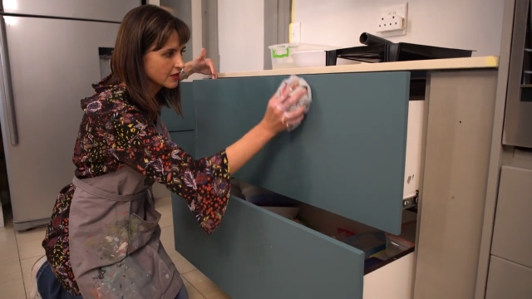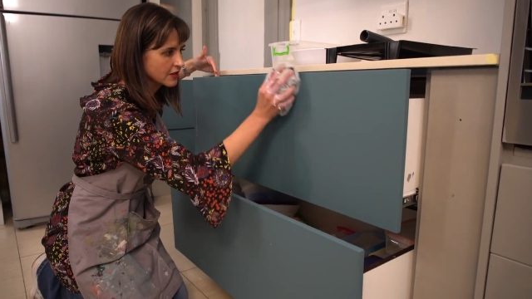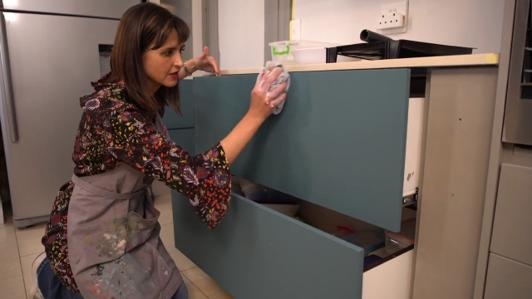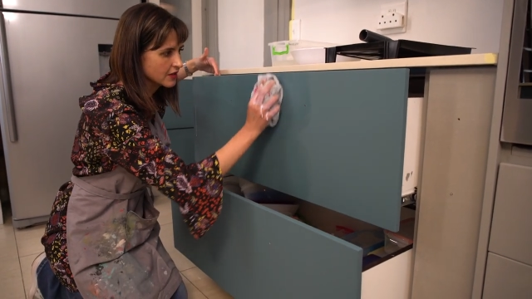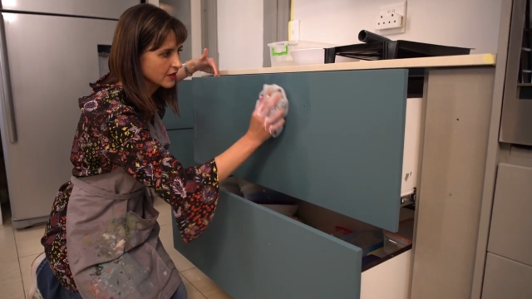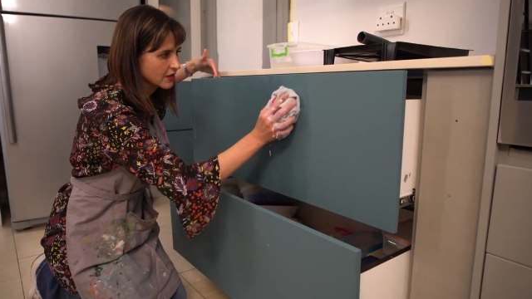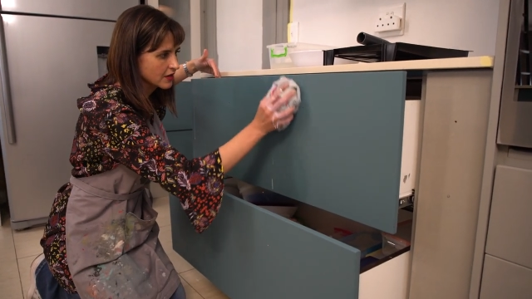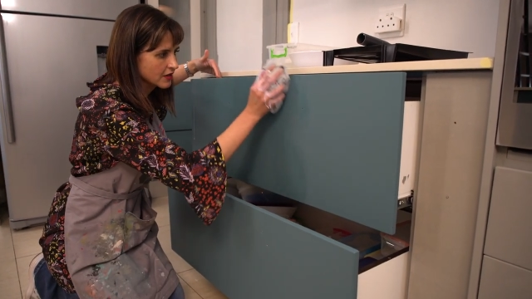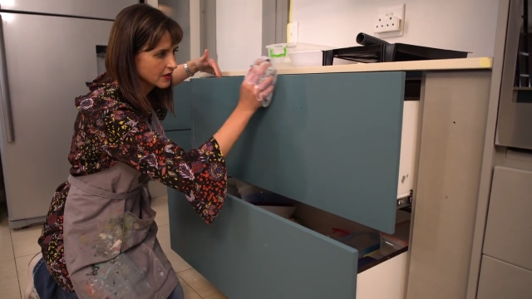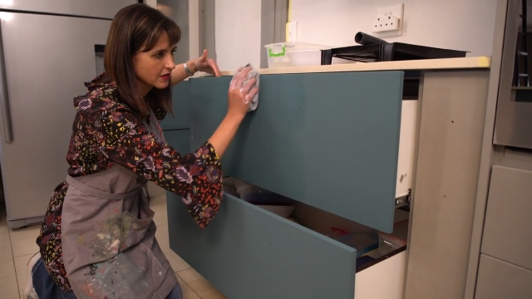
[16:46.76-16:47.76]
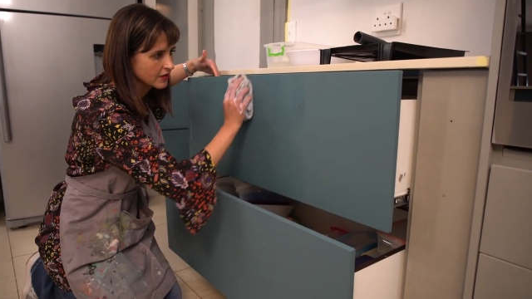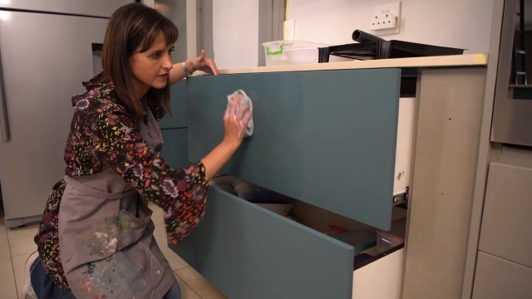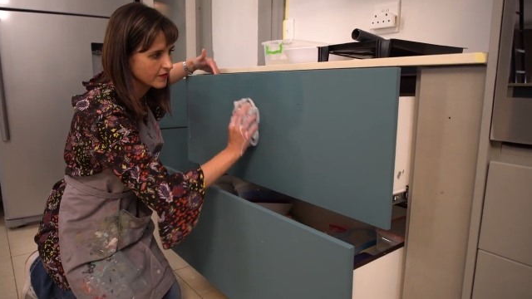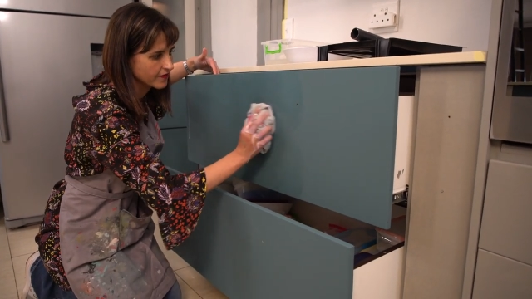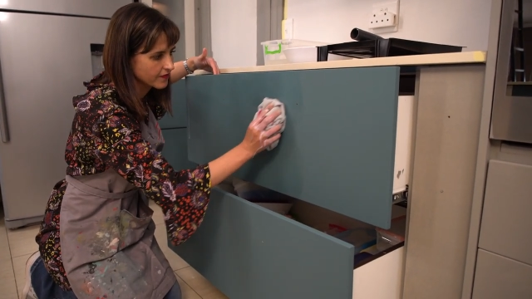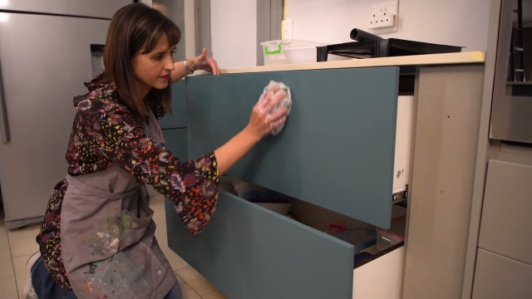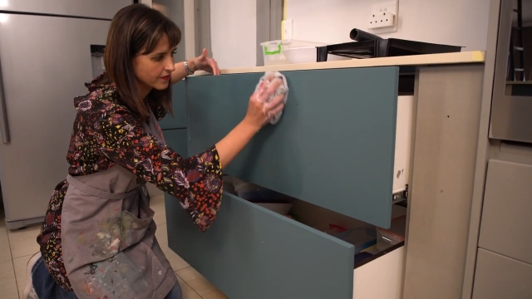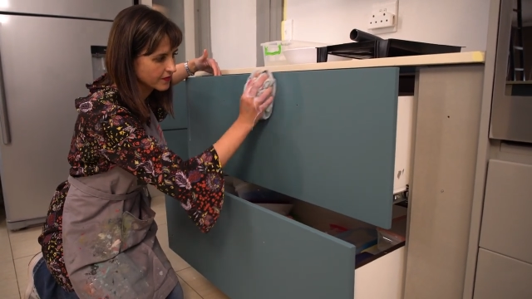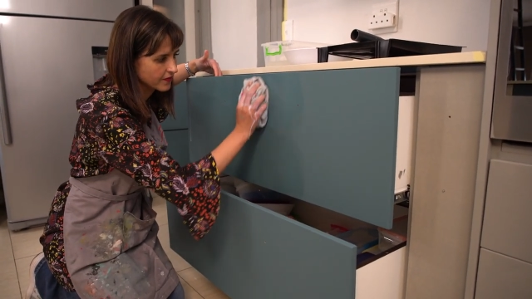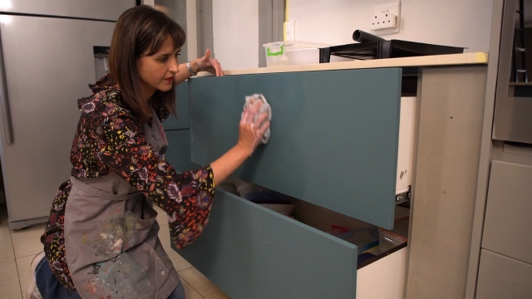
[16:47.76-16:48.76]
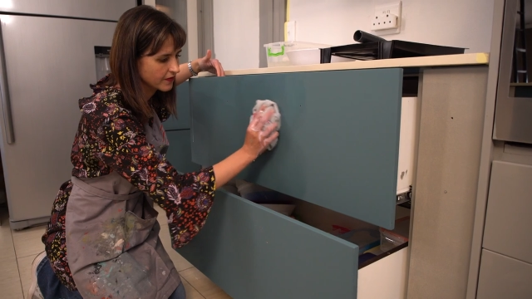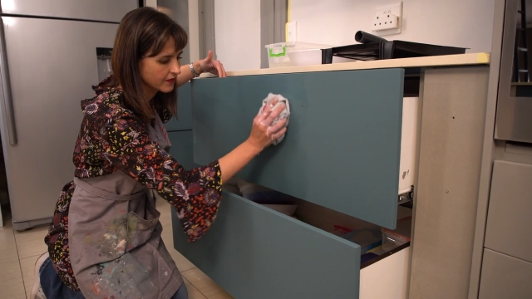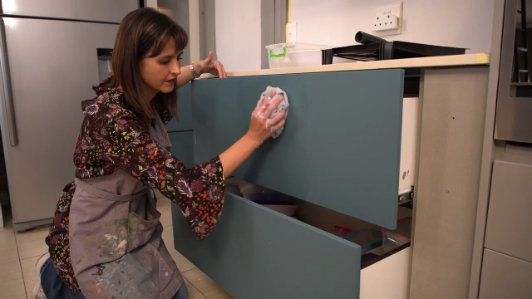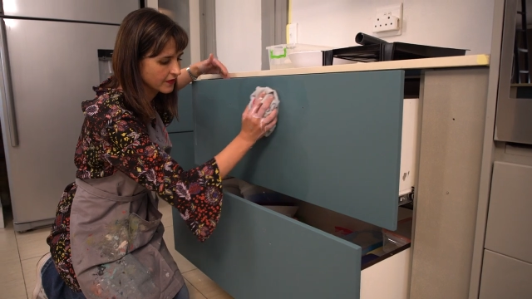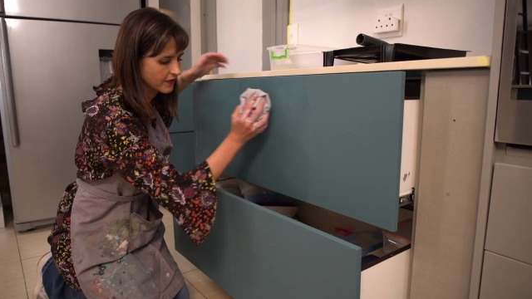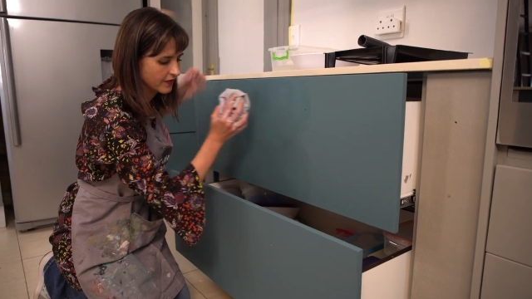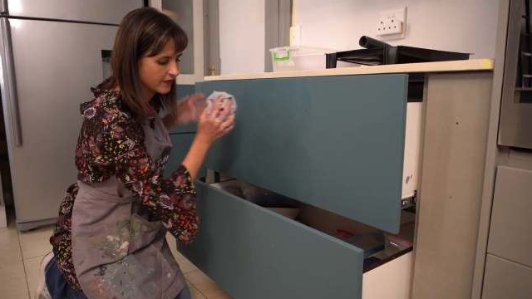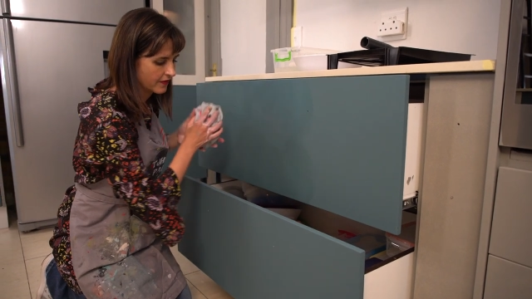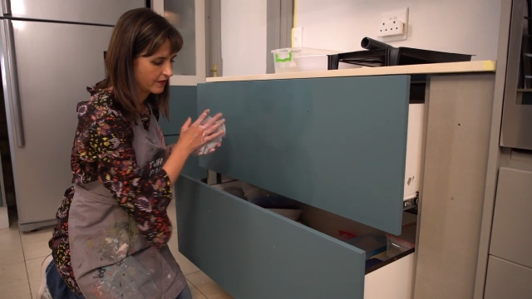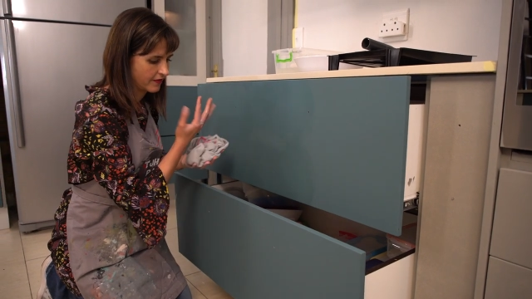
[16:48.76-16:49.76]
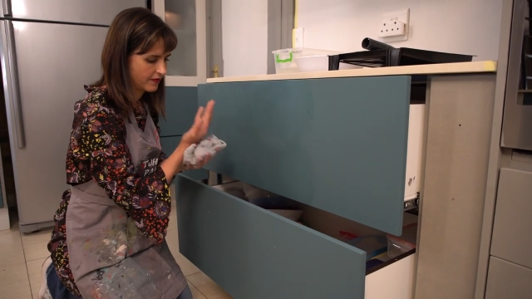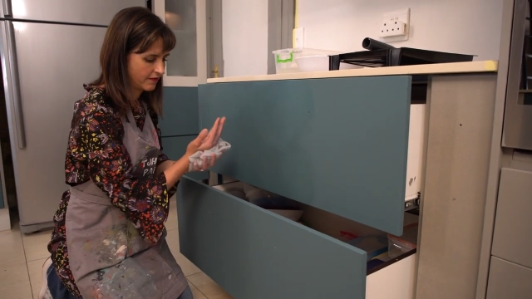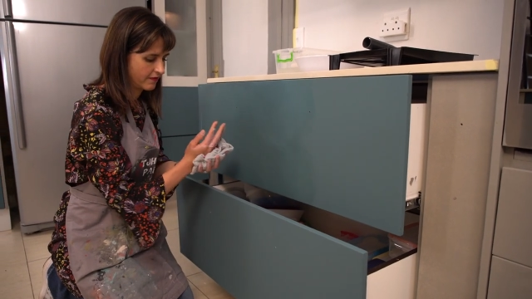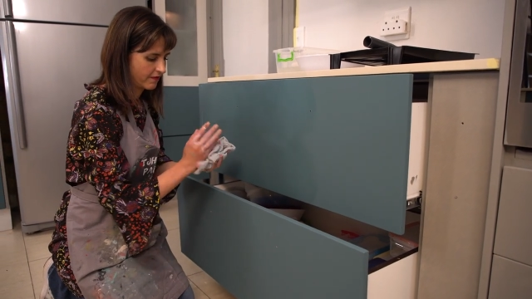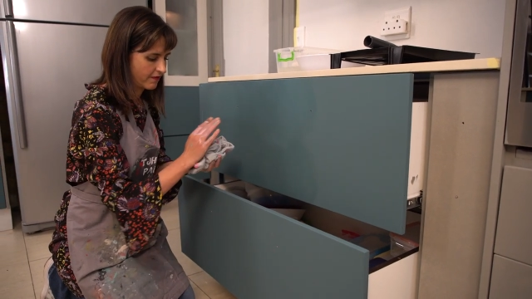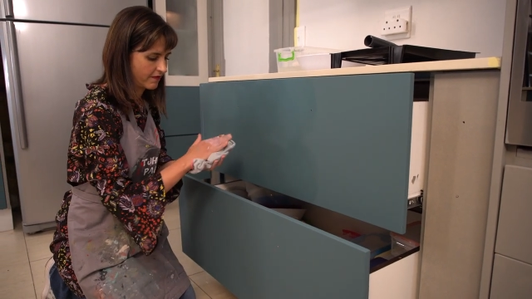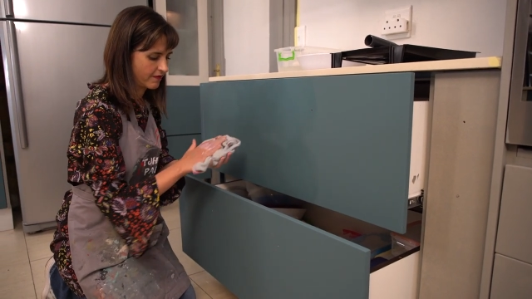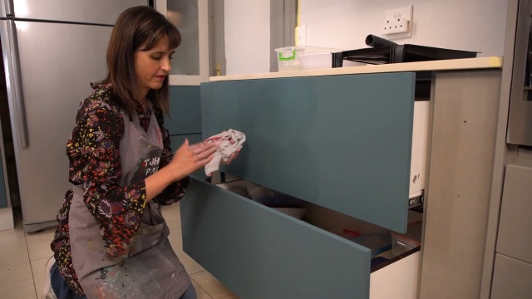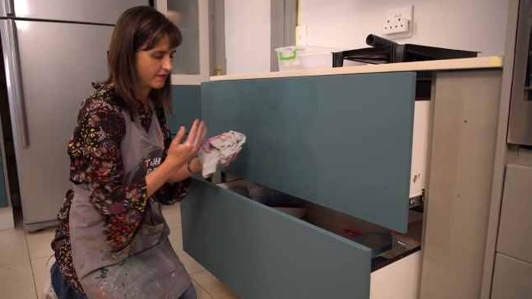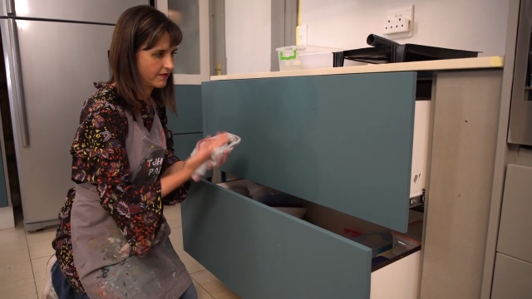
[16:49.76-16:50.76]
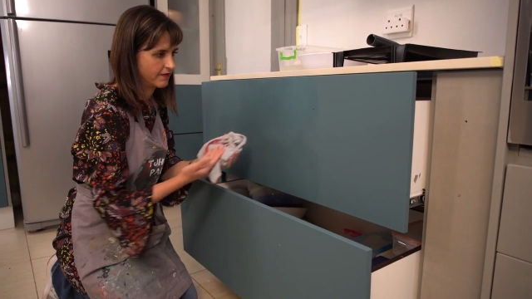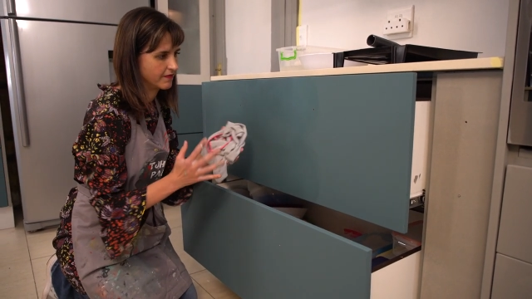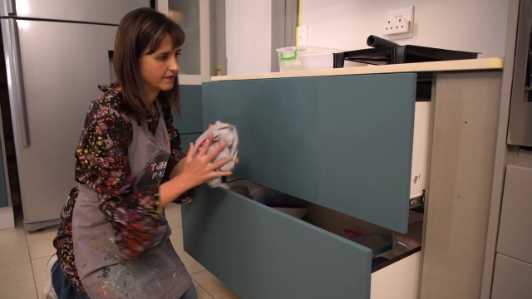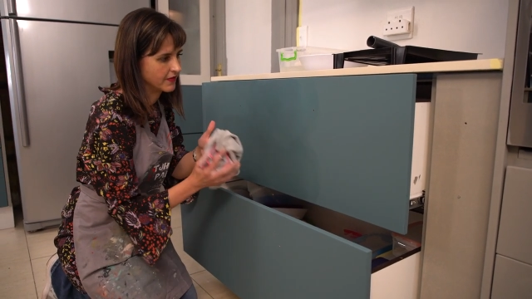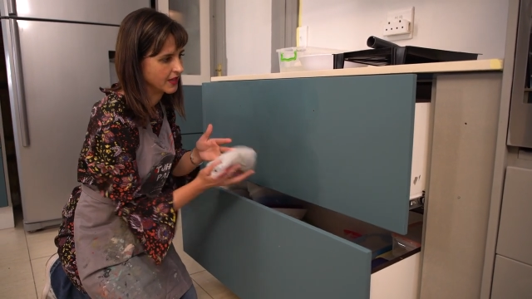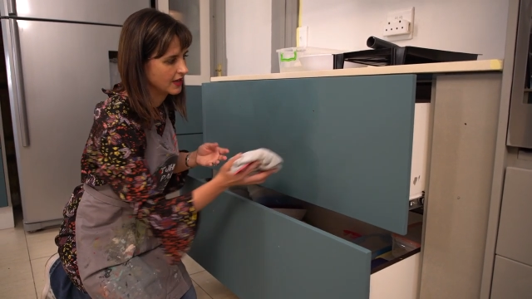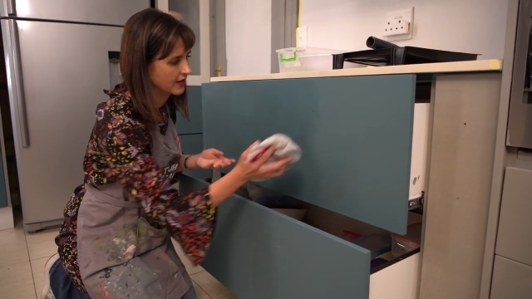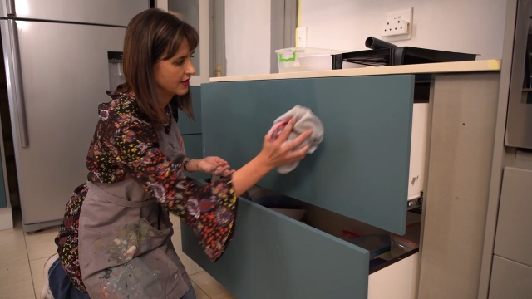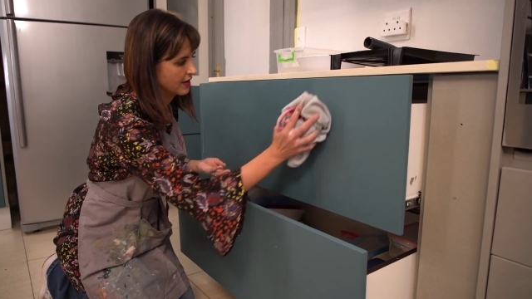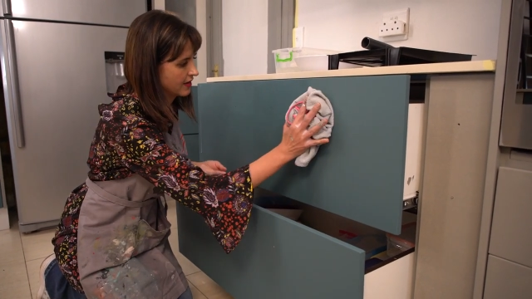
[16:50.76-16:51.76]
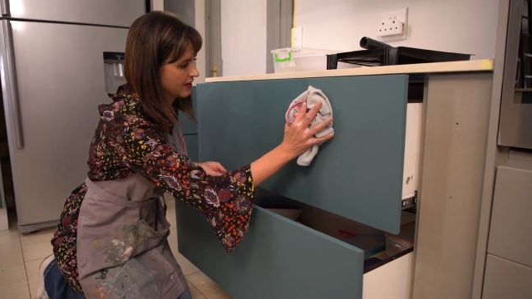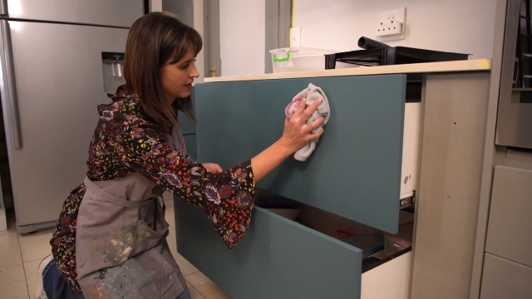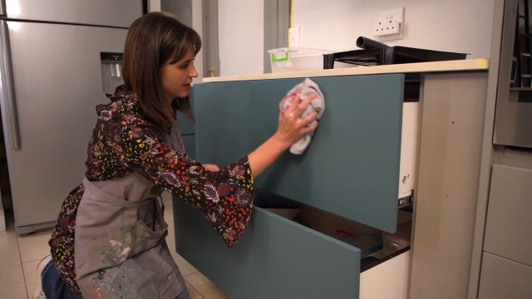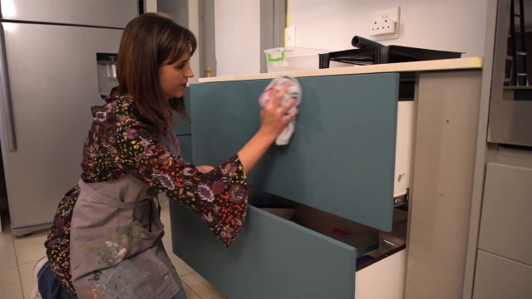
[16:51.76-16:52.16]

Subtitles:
[no speech]